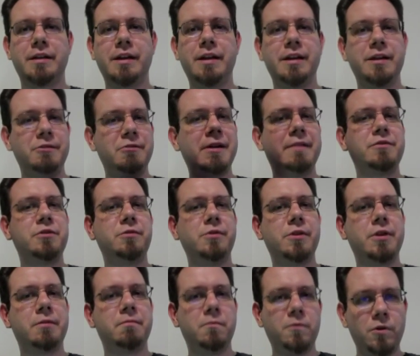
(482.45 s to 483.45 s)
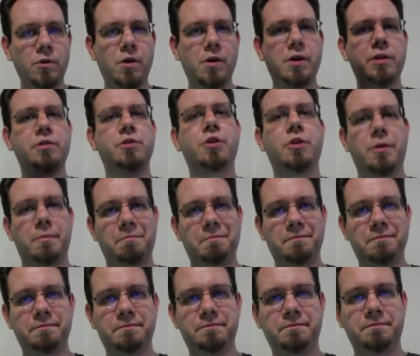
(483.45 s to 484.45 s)
You have to look long term.
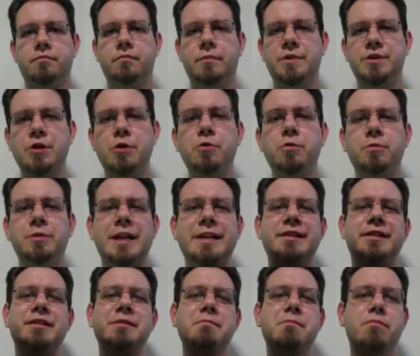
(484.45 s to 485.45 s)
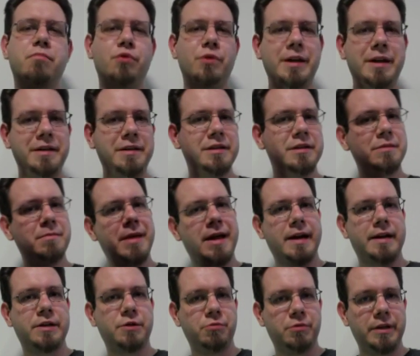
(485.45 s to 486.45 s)
So let's bring this
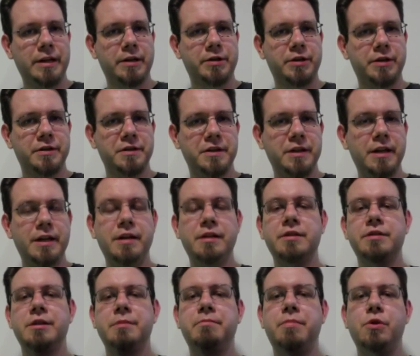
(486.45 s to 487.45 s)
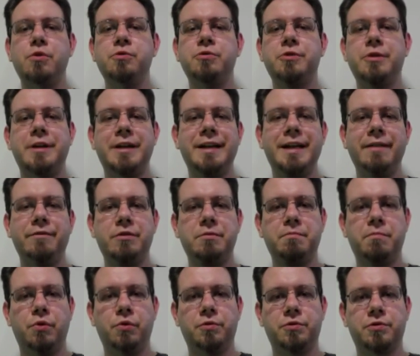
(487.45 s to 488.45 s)
back to elections. Suppose that a given
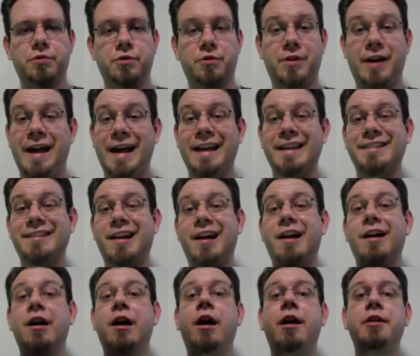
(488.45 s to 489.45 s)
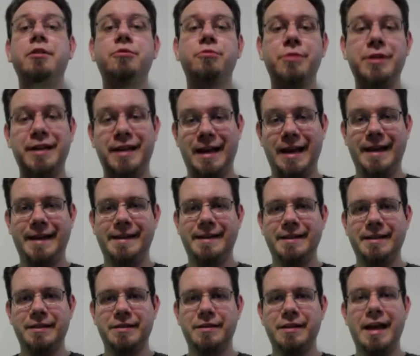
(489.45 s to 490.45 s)
pollster has 100
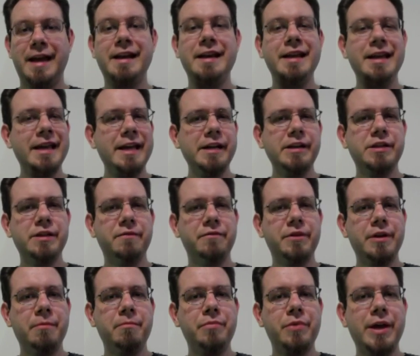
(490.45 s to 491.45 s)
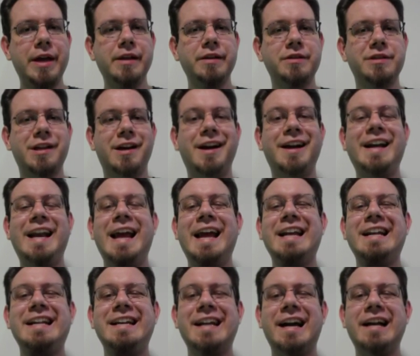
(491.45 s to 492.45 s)
candidates, and each of them they assign a
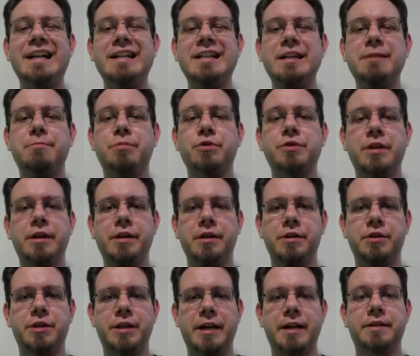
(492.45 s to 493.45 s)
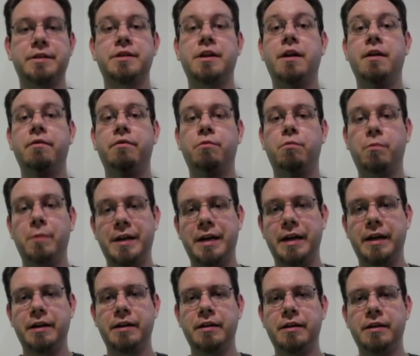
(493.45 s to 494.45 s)
90% chance of
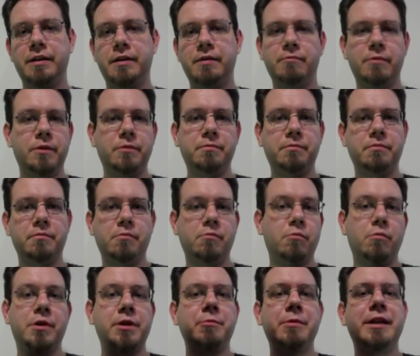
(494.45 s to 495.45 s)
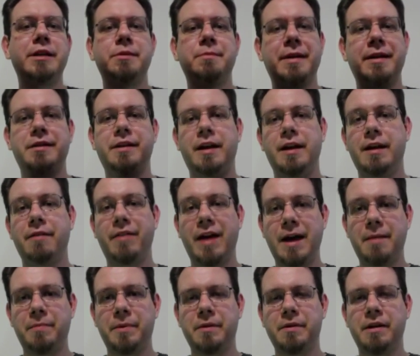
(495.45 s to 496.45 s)
winning. Well, what do we expect to have
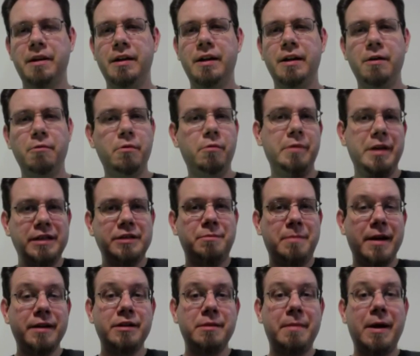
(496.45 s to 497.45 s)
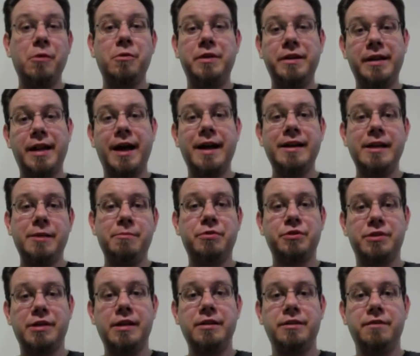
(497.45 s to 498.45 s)
happen? Well, we expect about
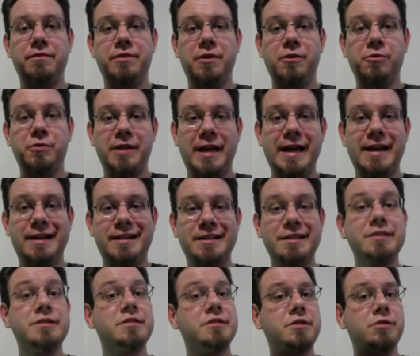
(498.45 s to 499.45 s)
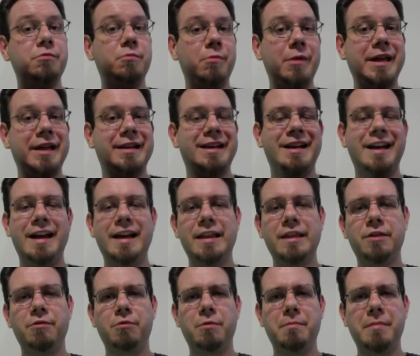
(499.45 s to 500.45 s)
90% of those candidates to win, and
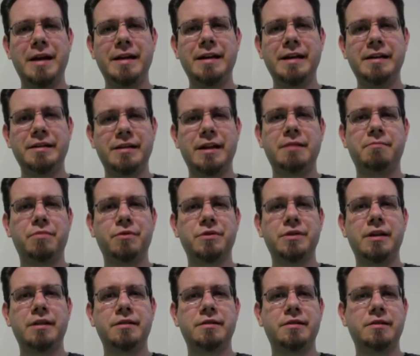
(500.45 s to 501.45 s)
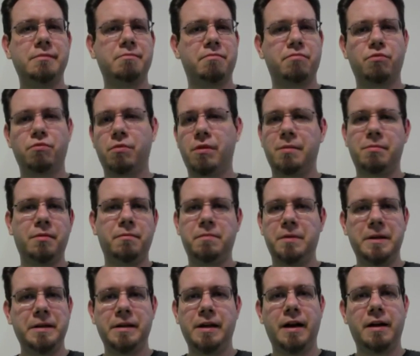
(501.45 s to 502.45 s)
the remaining 10% to probably
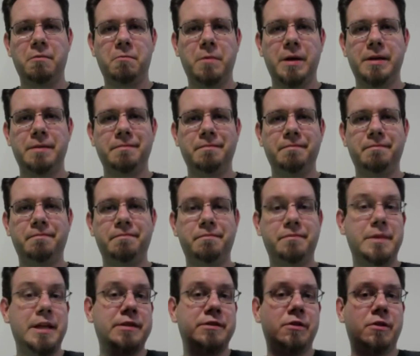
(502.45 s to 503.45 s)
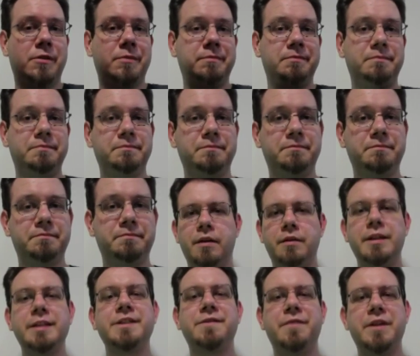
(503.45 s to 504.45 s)
not win. That's all.
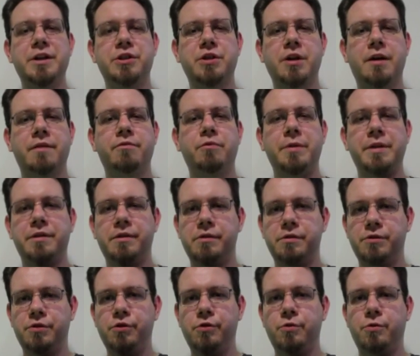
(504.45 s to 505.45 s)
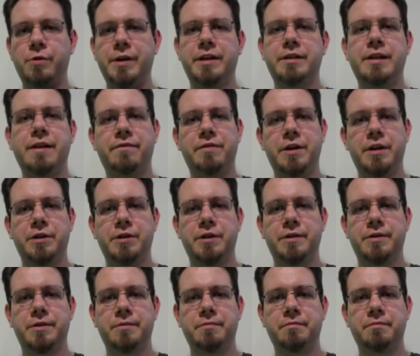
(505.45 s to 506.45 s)
Let's finish off with 2 quick definitions.